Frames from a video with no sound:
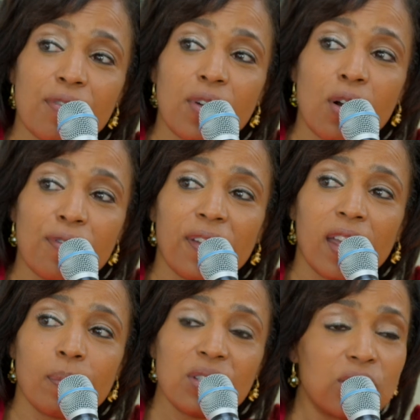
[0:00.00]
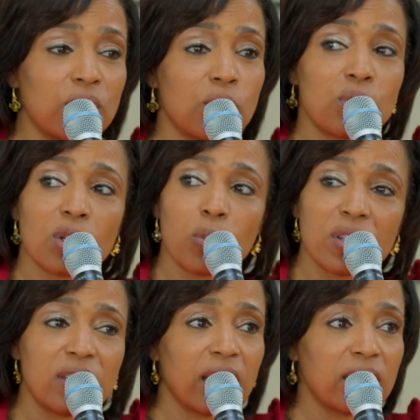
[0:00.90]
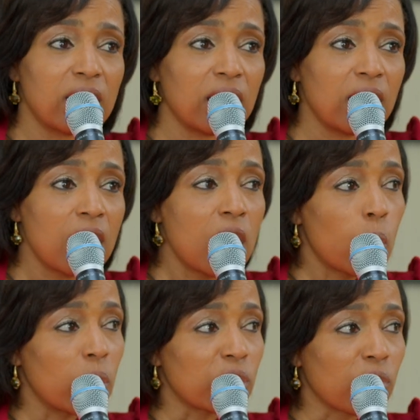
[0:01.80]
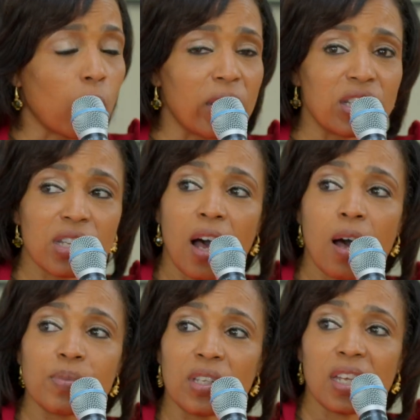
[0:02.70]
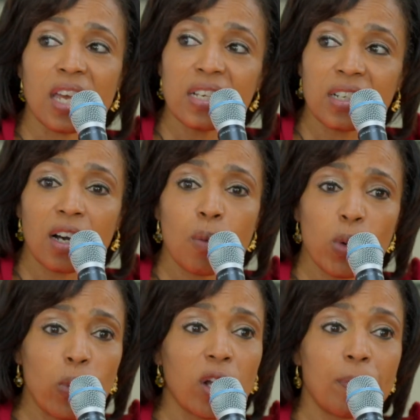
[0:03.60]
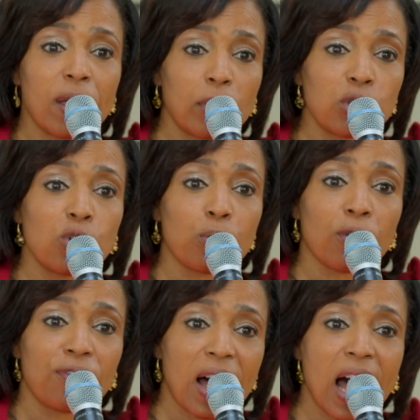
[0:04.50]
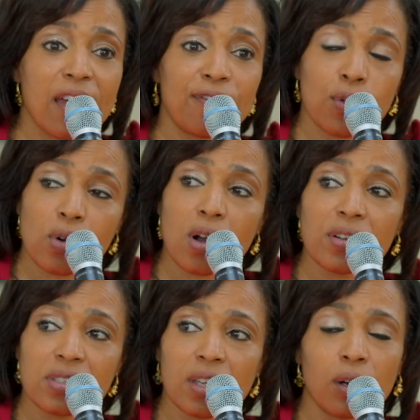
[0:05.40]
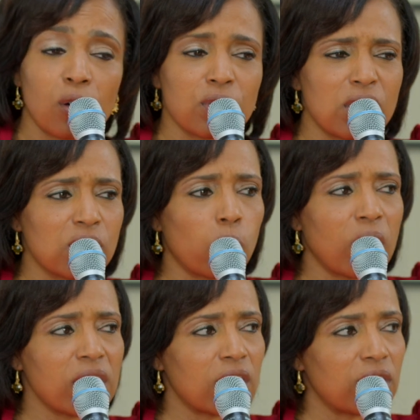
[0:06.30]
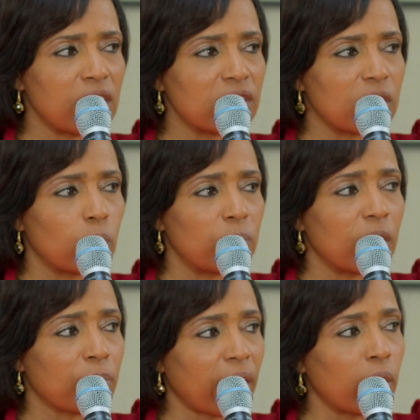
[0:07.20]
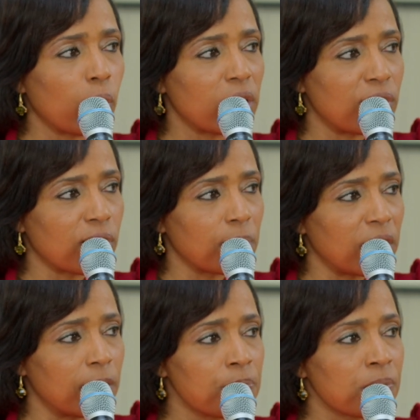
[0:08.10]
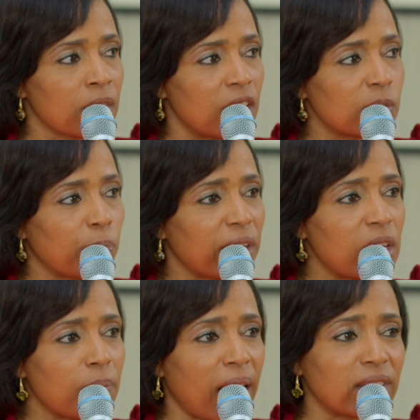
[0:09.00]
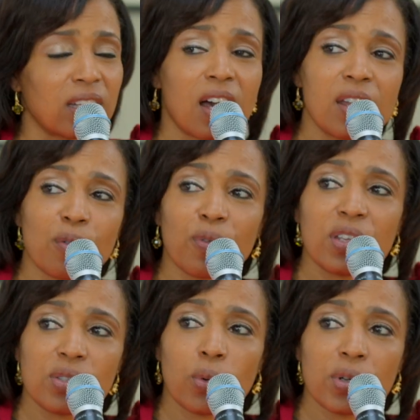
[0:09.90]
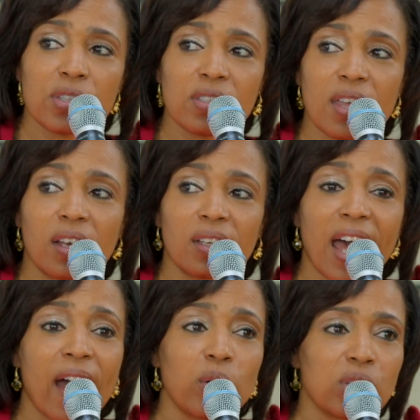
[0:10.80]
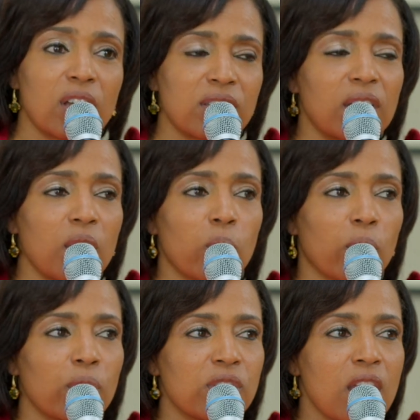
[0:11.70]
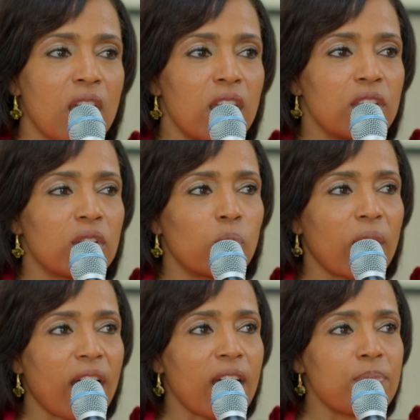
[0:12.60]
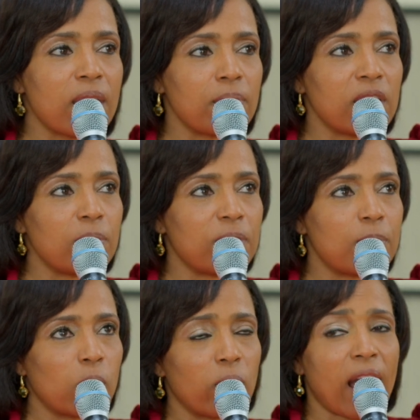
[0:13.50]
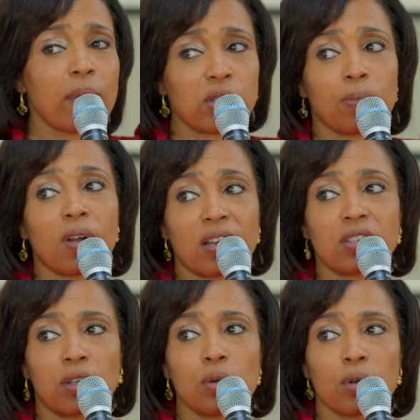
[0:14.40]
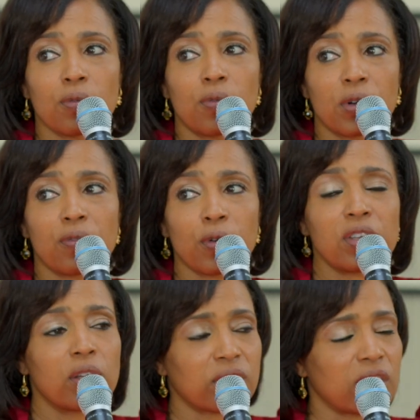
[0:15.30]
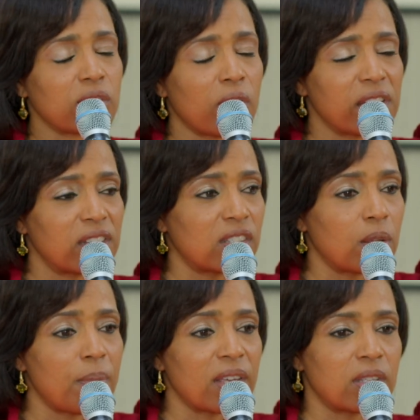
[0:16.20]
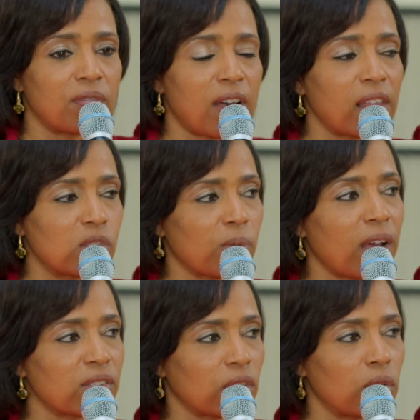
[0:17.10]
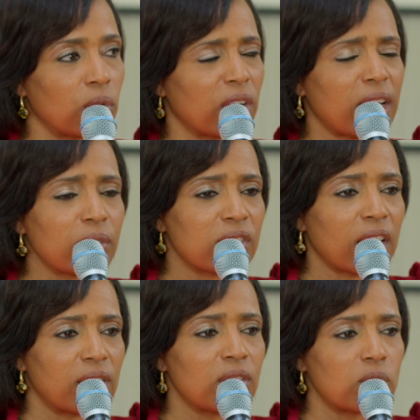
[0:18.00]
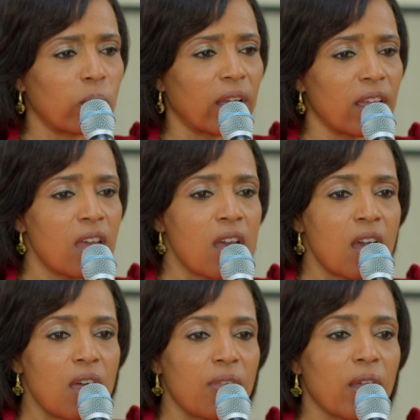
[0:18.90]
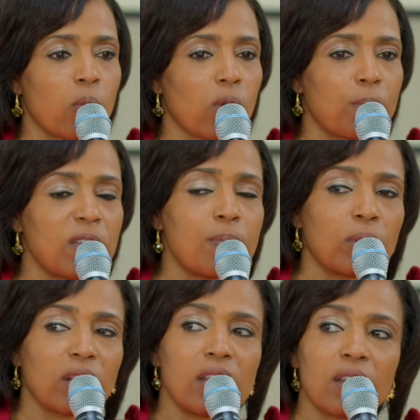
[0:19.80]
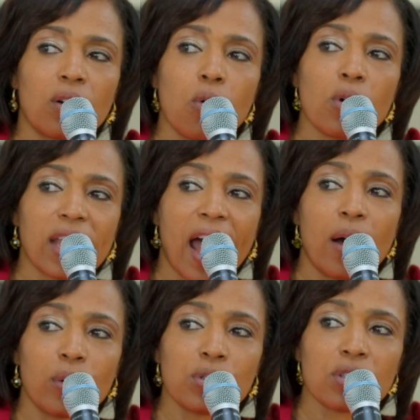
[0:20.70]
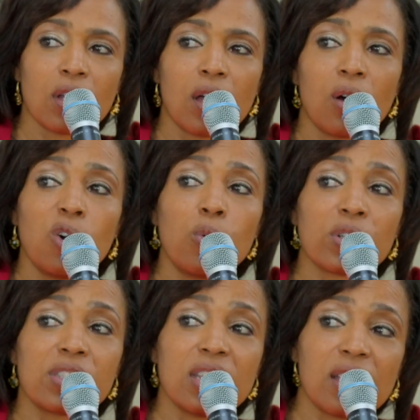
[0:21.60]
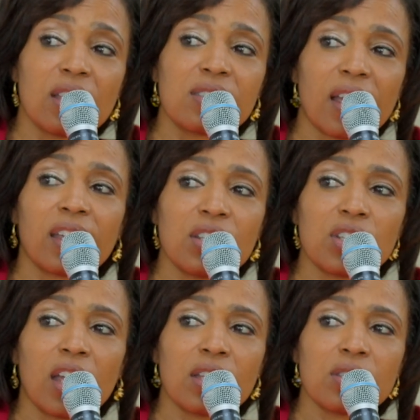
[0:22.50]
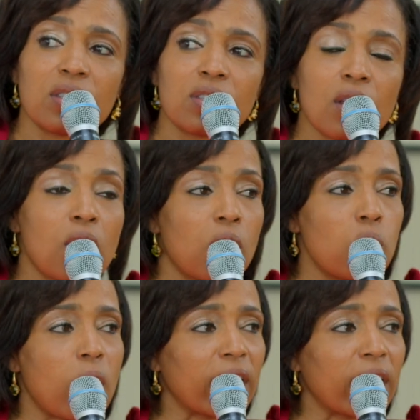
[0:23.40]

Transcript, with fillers: for our families, to do so with dignity, with growing jobs and income. We want to be able to provide for ourselves. And so one of the things that will be a priority for me is bringing back the kind of resources that allows us, in other words, you know, I met many people. I was a prosecutor for mm-hmm. years. I started as a domestic violence prosecutor. And I'll say it this way. There were people in the courthouse who were seeking second chances, who I